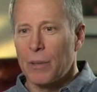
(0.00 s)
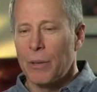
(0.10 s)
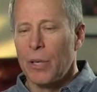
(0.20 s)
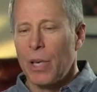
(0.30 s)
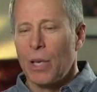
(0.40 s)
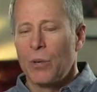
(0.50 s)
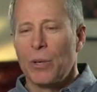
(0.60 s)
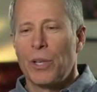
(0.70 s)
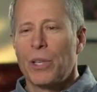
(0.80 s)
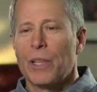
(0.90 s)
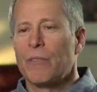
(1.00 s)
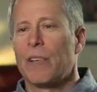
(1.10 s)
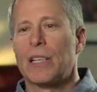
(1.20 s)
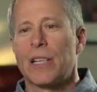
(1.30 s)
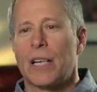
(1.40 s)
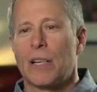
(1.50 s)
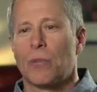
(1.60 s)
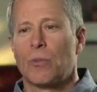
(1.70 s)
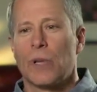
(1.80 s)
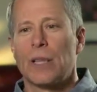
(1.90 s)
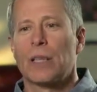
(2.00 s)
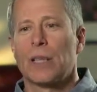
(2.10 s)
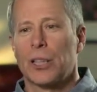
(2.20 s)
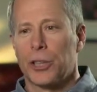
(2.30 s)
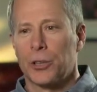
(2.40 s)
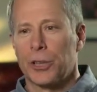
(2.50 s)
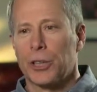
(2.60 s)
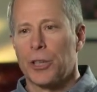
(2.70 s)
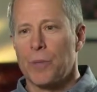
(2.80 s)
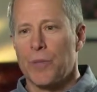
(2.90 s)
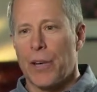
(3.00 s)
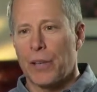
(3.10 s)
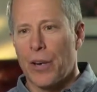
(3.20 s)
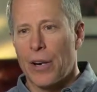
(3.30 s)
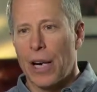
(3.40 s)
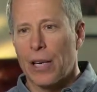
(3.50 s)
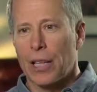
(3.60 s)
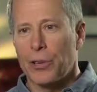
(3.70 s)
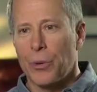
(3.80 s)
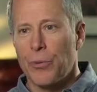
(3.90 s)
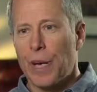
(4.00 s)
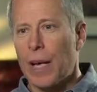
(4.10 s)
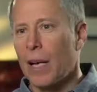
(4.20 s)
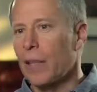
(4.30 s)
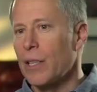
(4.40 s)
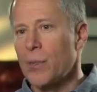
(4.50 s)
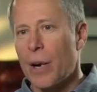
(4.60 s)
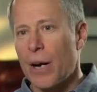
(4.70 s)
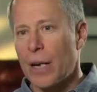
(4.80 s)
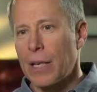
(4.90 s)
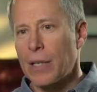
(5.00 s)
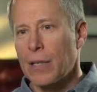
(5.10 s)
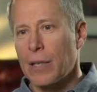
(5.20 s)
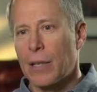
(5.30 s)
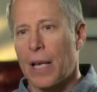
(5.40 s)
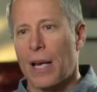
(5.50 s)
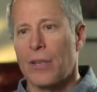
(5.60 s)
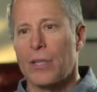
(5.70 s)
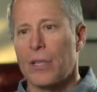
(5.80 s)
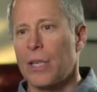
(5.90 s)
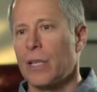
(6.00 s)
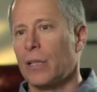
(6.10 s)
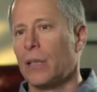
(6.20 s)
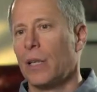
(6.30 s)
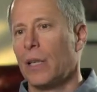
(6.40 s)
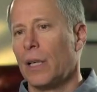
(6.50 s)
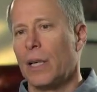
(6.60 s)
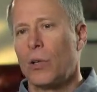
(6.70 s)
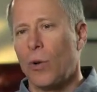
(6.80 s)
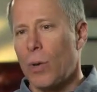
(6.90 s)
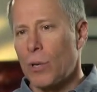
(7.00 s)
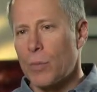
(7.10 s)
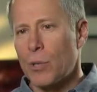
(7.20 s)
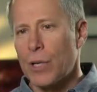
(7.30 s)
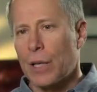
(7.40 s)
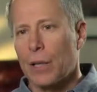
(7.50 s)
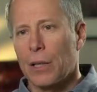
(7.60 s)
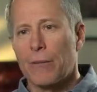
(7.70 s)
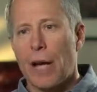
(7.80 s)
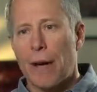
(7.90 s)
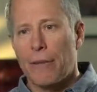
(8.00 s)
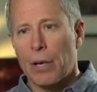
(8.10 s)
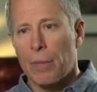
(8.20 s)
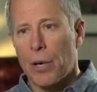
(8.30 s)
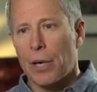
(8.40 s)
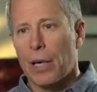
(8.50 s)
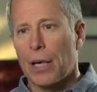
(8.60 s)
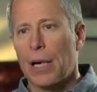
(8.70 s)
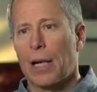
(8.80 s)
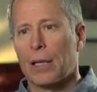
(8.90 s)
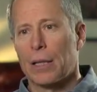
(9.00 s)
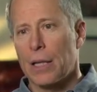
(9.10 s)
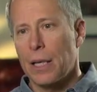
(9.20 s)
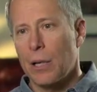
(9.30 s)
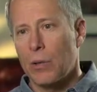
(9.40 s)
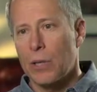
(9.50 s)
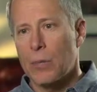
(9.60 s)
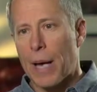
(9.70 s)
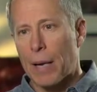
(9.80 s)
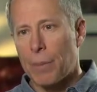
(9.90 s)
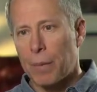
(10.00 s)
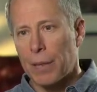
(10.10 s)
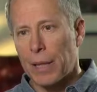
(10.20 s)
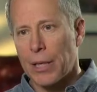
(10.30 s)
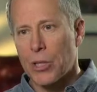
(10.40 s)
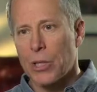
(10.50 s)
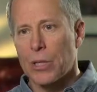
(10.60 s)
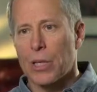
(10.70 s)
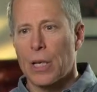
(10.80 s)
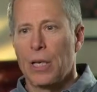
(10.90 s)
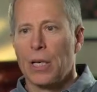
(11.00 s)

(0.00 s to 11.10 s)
I mean, we are confronting real issues in terms of healthcare in our country. We've got health disparities that are still enormous, particularly for African American and Latino Hispanic populations.